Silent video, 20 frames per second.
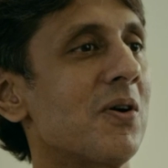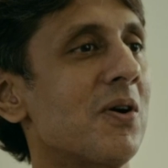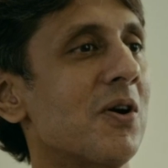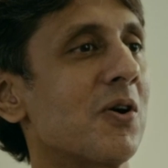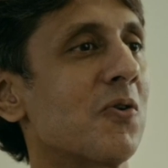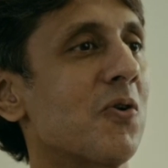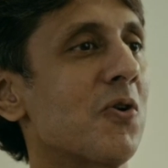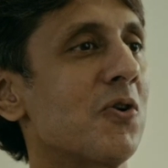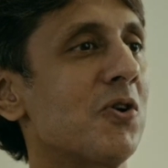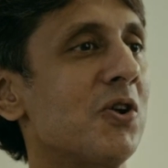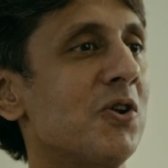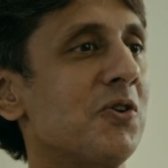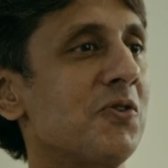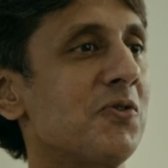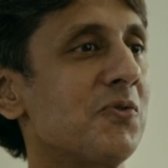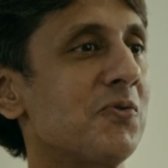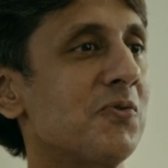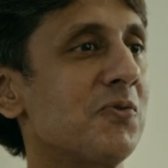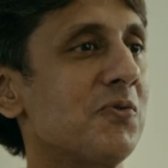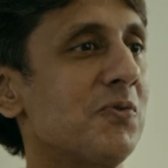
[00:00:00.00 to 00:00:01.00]
according
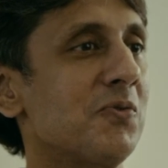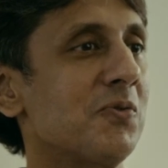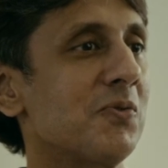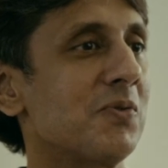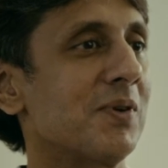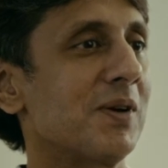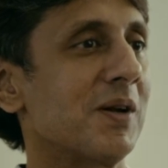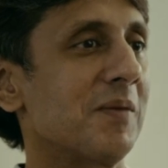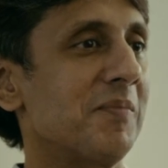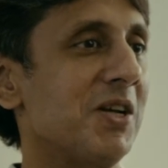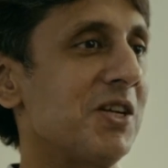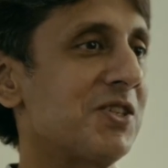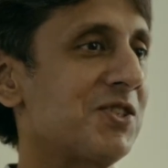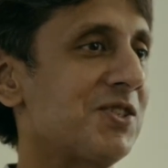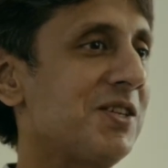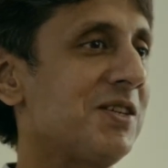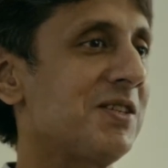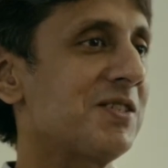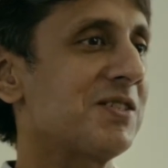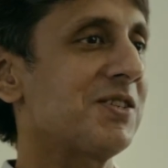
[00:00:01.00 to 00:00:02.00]
to
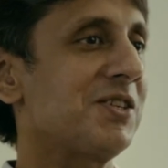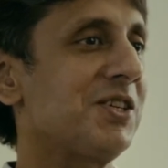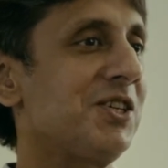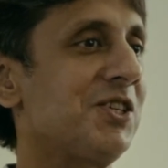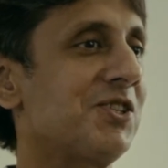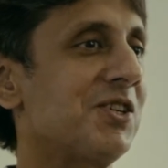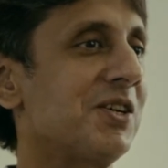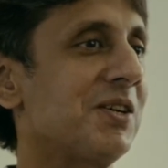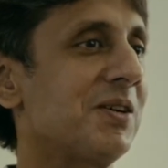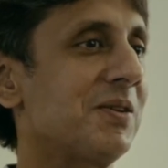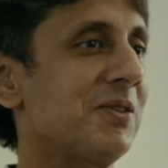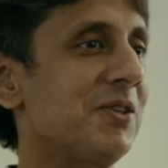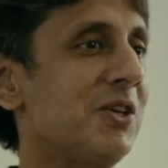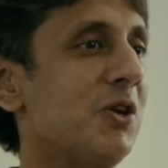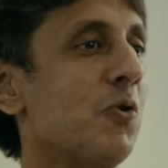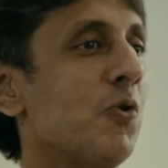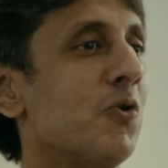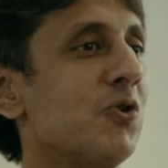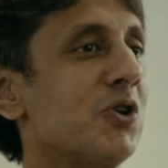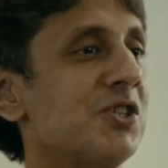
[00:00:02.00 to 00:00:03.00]
Rameshji's teaching,
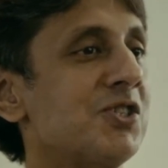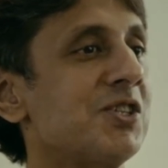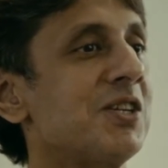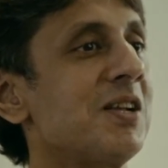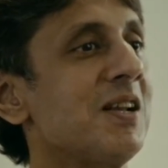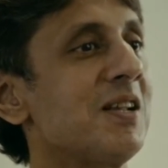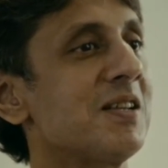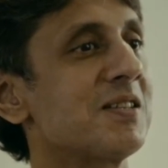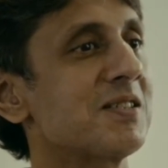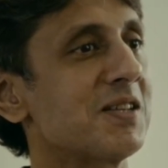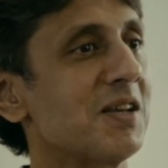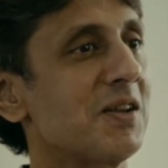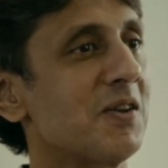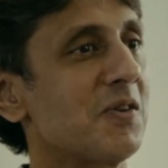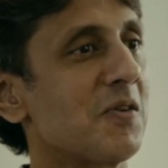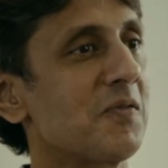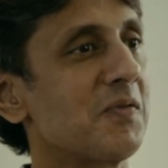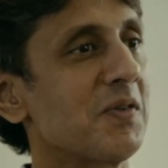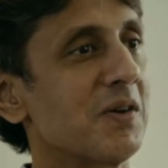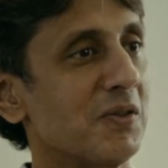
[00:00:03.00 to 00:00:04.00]
the original
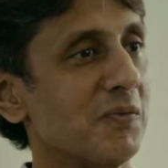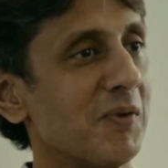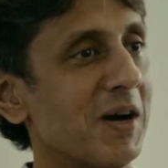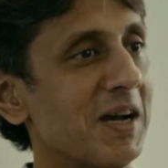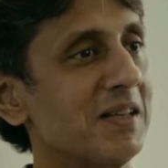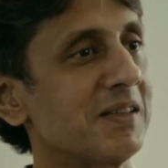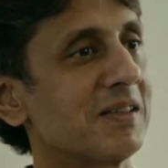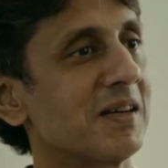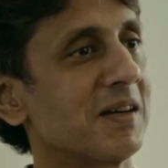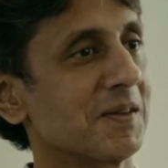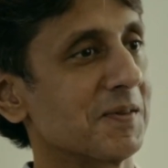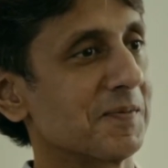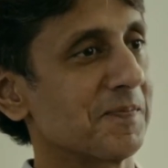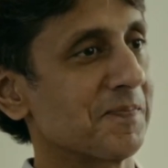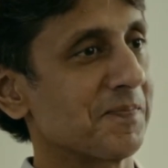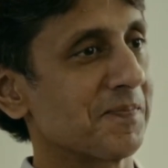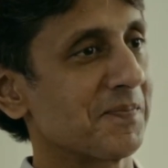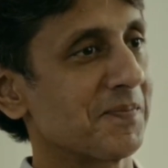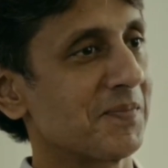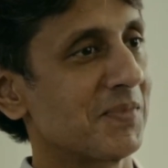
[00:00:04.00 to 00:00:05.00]
sin of Advaita
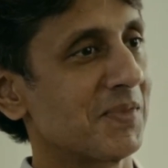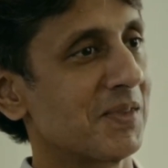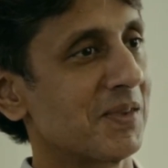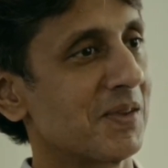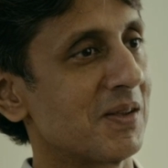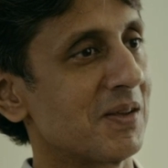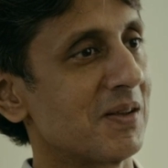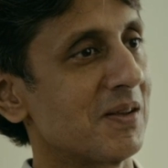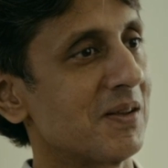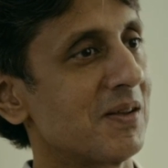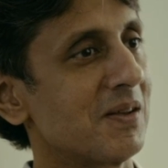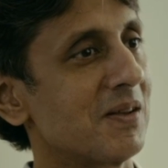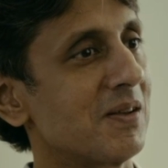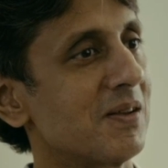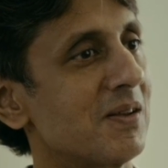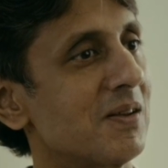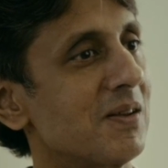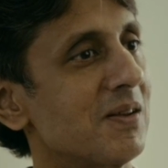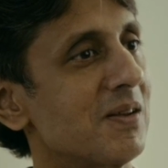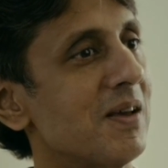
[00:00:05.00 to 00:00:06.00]

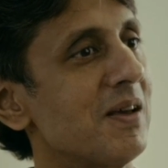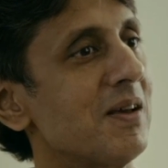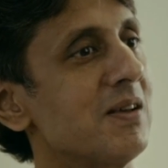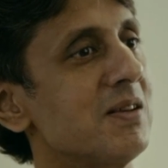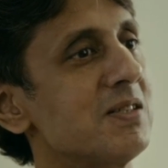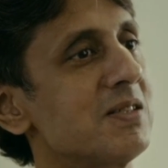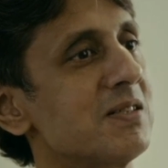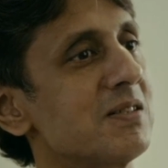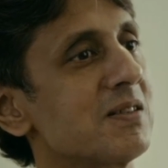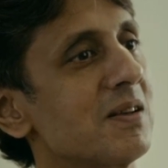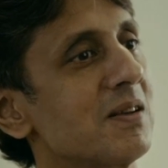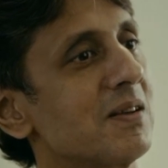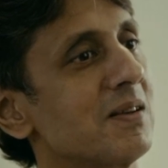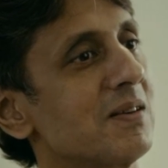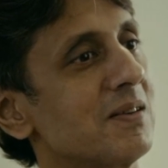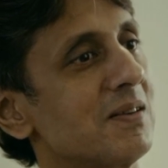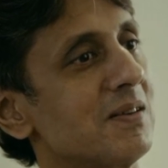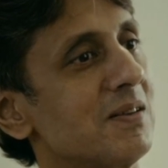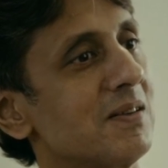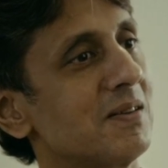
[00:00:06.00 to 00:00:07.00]
is
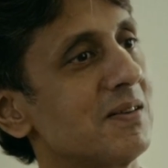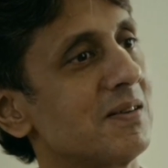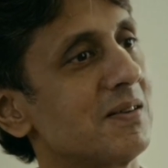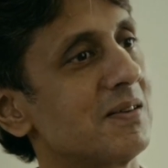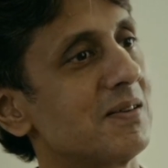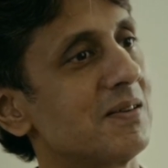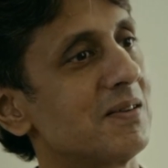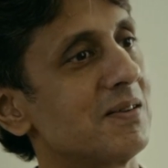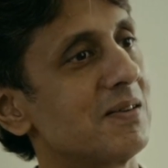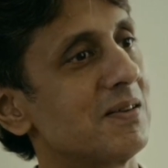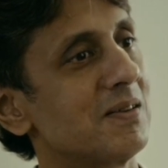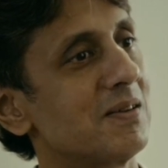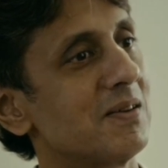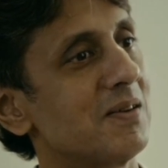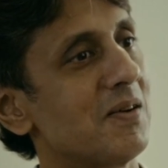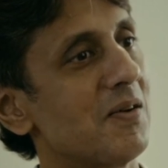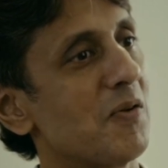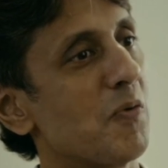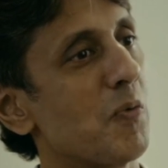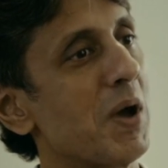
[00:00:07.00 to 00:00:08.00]

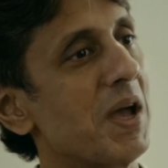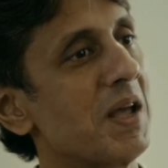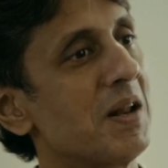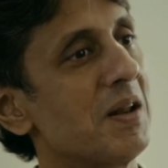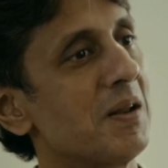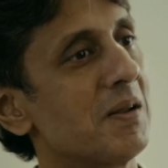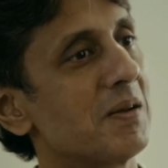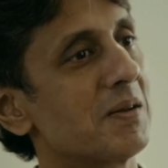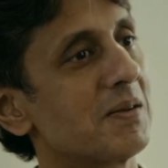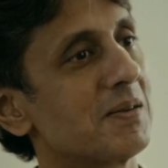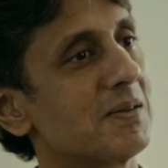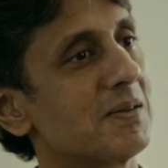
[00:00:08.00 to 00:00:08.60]
when